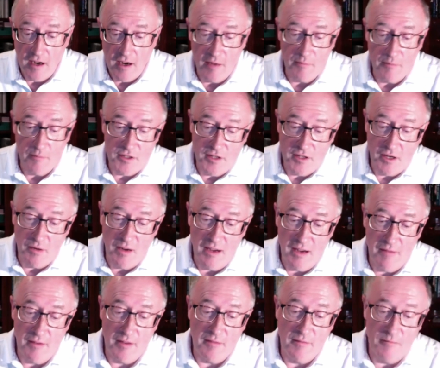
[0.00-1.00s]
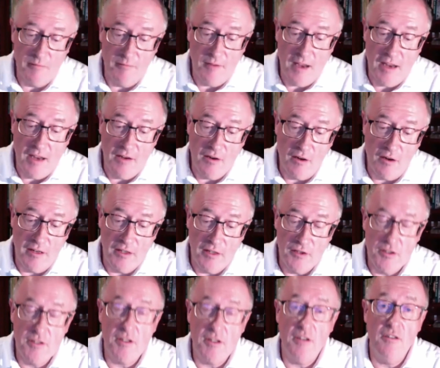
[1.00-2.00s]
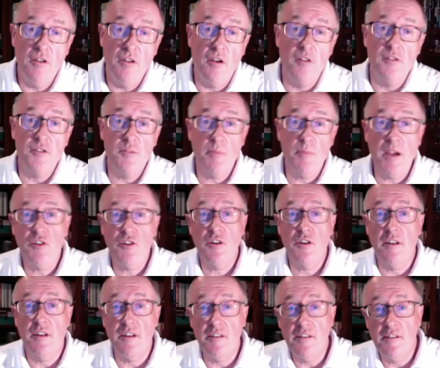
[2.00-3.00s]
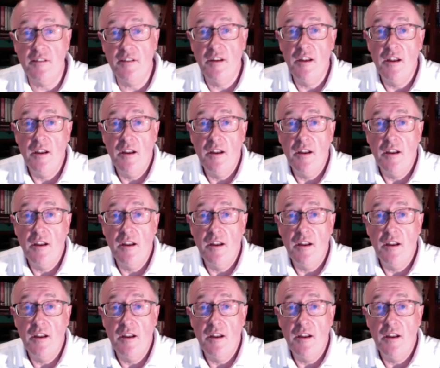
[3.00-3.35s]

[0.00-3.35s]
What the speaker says: So have a fair knowledge as a non-specialist